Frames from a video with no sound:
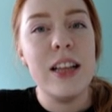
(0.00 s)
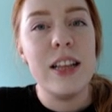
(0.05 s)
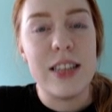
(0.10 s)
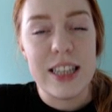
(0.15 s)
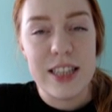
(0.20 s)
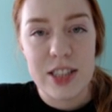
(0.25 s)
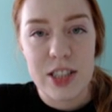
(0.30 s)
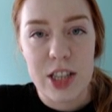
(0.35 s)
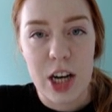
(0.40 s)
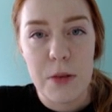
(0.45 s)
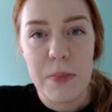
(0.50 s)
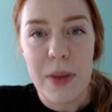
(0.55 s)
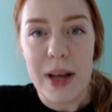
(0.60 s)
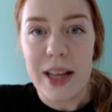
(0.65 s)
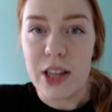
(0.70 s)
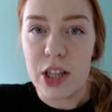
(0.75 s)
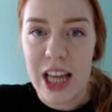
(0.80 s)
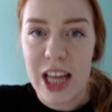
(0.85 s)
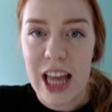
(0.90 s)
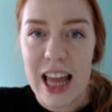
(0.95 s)
Let's start by
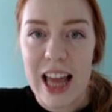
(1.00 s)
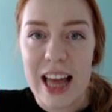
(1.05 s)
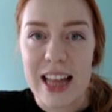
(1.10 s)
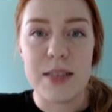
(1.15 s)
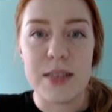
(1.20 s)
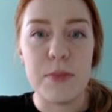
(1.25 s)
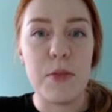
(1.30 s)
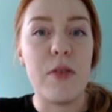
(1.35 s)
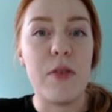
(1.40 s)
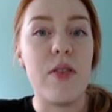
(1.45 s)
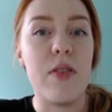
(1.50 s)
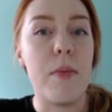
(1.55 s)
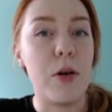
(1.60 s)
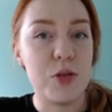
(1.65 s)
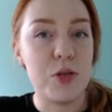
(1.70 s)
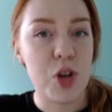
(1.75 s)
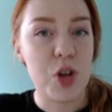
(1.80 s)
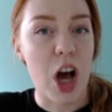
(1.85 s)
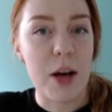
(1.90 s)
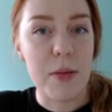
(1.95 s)
looking at some of the
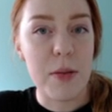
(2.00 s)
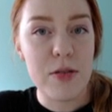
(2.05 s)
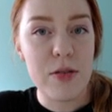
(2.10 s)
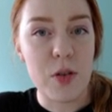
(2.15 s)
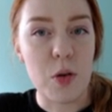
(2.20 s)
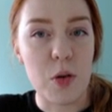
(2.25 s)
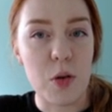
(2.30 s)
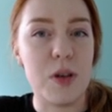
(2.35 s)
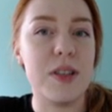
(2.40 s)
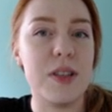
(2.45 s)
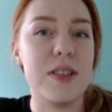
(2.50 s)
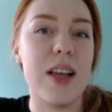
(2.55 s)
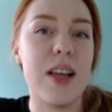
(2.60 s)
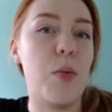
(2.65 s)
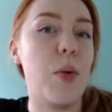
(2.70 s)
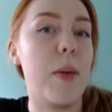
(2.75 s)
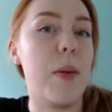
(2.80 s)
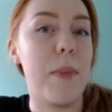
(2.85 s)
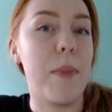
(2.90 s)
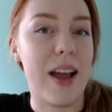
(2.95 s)
most common fuels
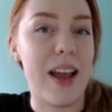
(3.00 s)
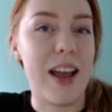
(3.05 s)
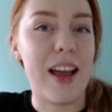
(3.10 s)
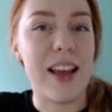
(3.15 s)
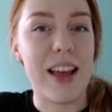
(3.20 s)
that we might